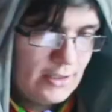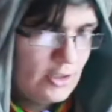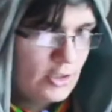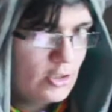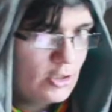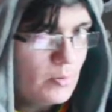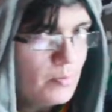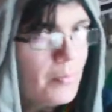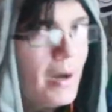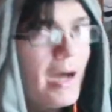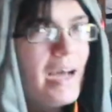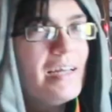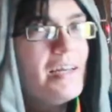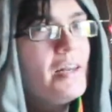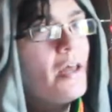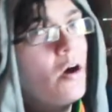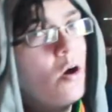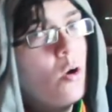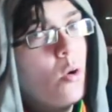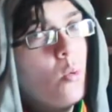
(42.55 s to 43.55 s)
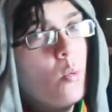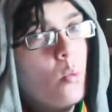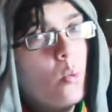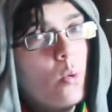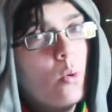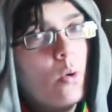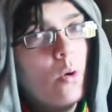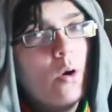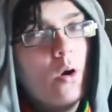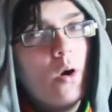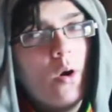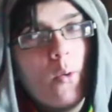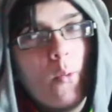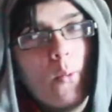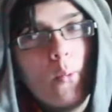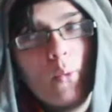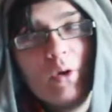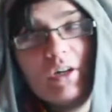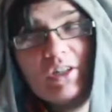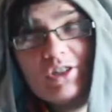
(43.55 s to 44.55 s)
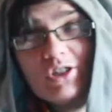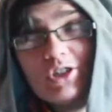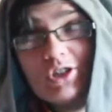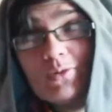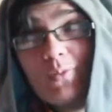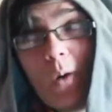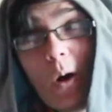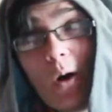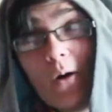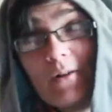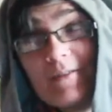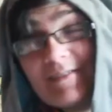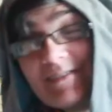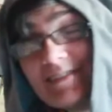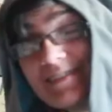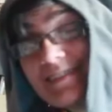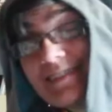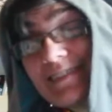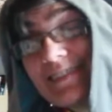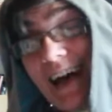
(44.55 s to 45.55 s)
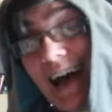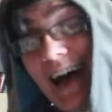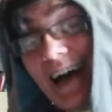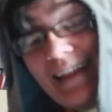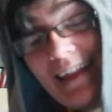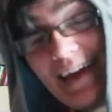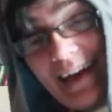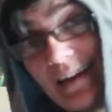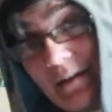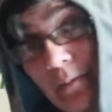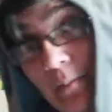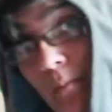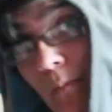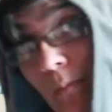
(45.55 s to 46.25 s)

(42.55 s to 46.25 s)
You might know which ones I like